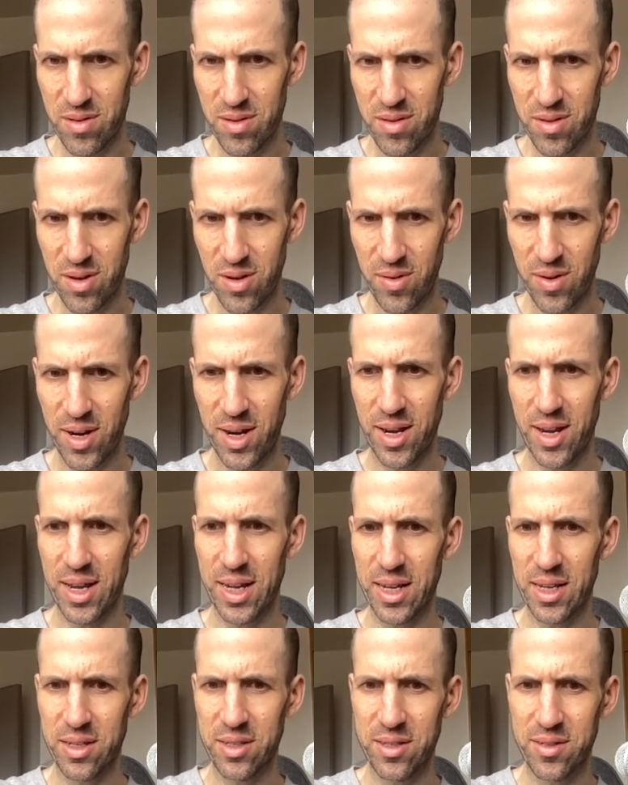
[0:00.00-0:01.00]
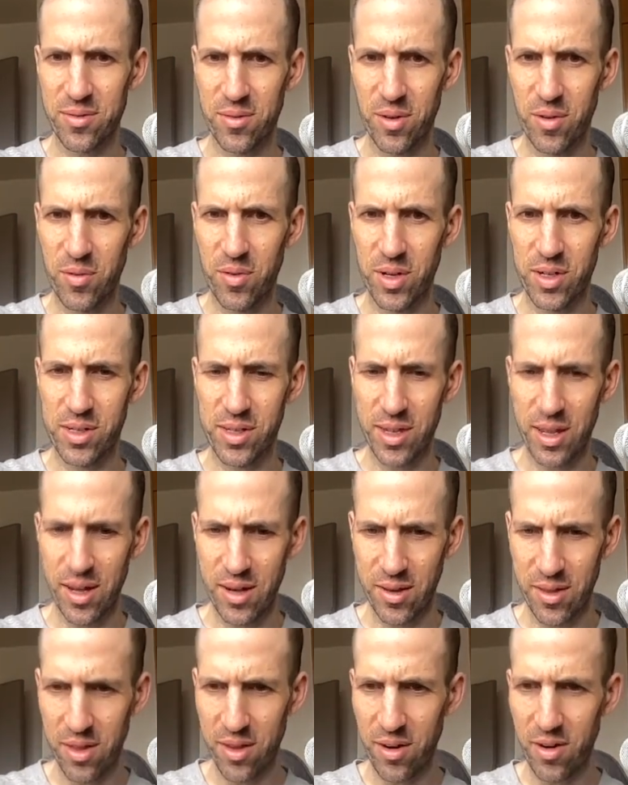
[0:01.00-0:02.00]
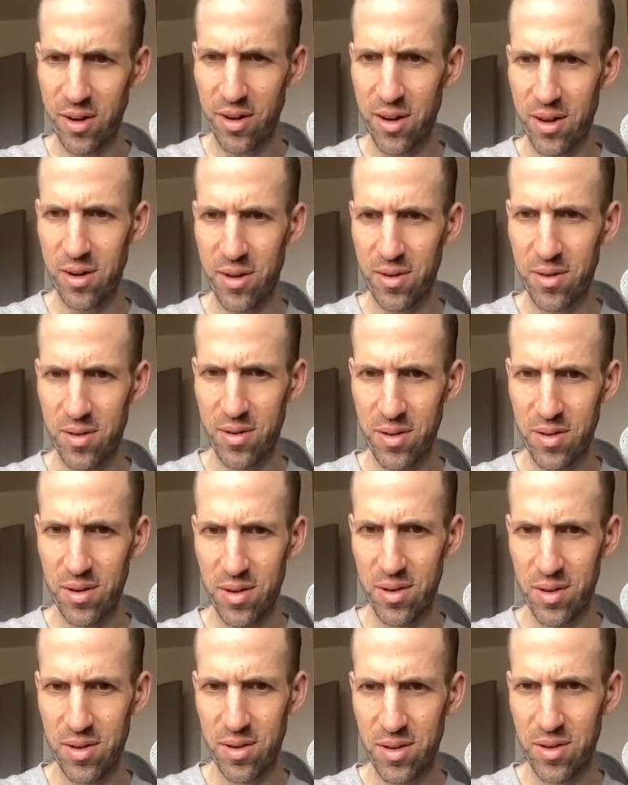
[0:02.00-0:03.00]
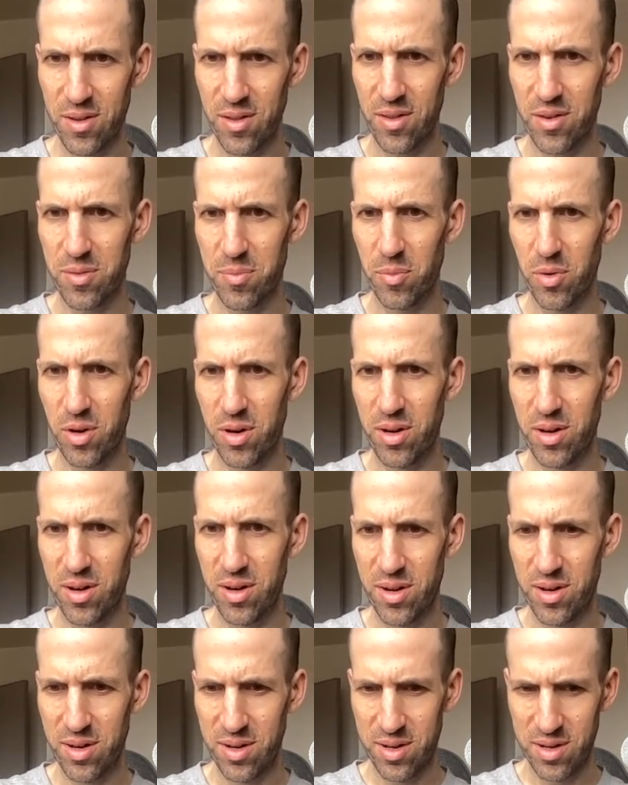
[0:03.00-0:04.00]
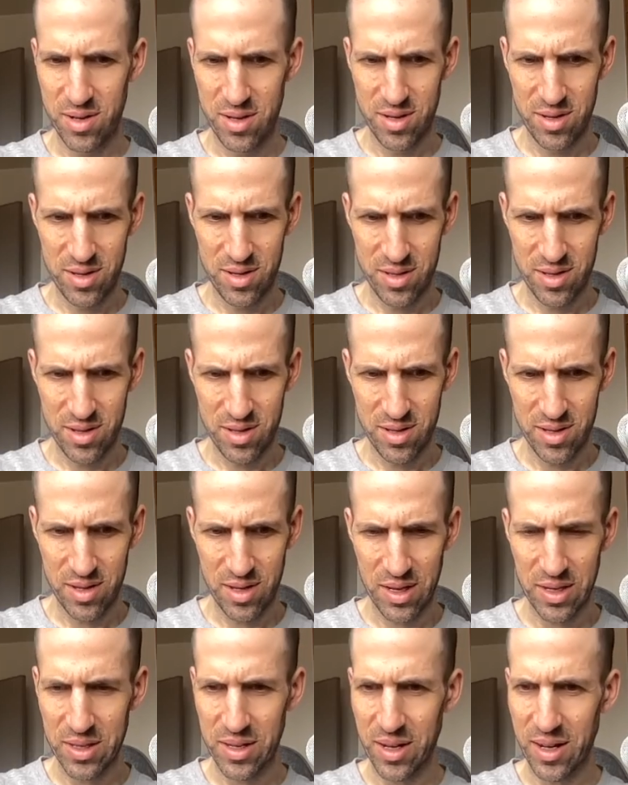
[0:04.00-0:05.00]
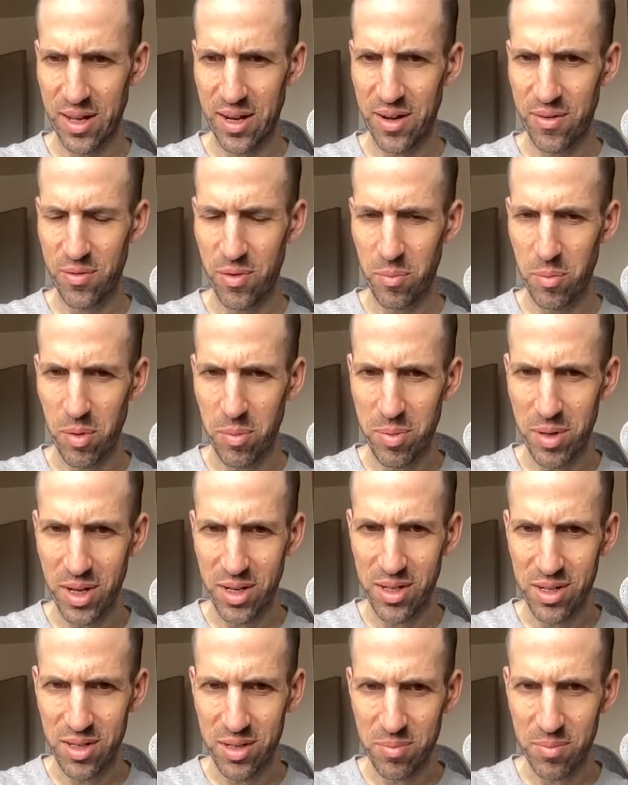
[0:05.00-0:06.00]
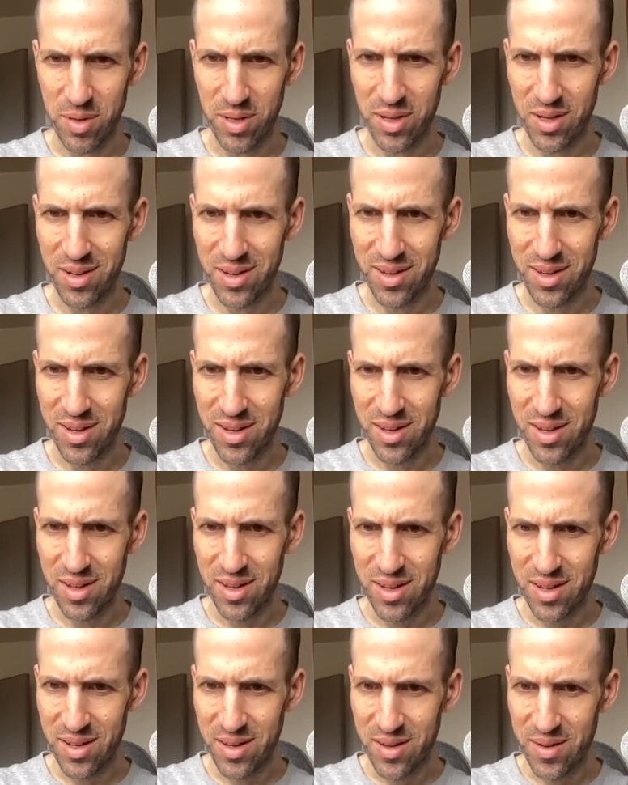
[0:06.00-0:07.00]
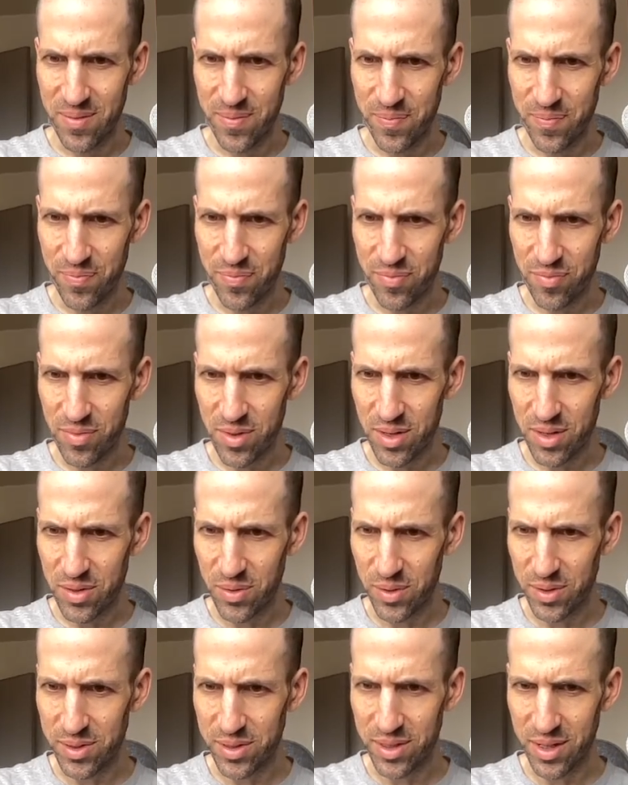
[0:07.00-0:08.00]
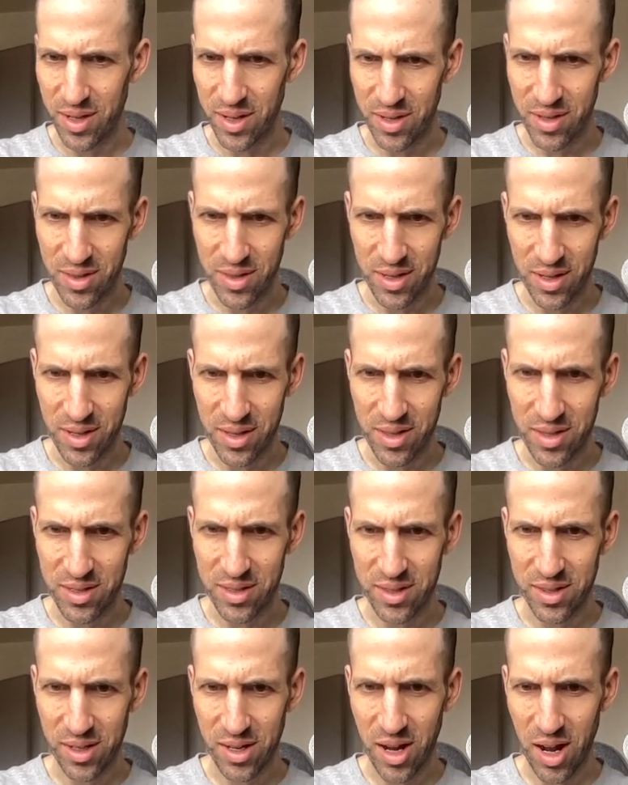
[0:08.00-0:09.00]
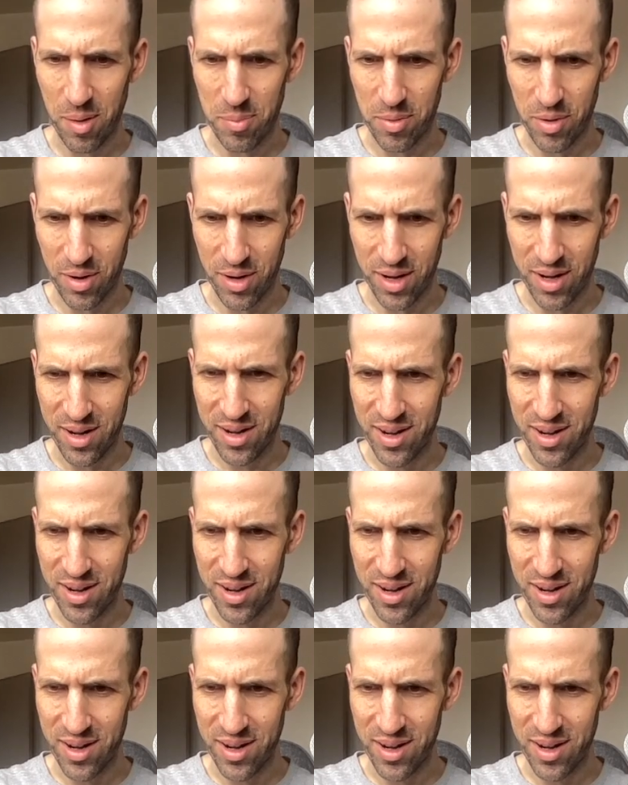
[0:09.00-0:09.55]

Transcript: All right, I guess we've reached the end of the art. Oh, there's more. So I got a few more pages, but so let's see. This is the copyright.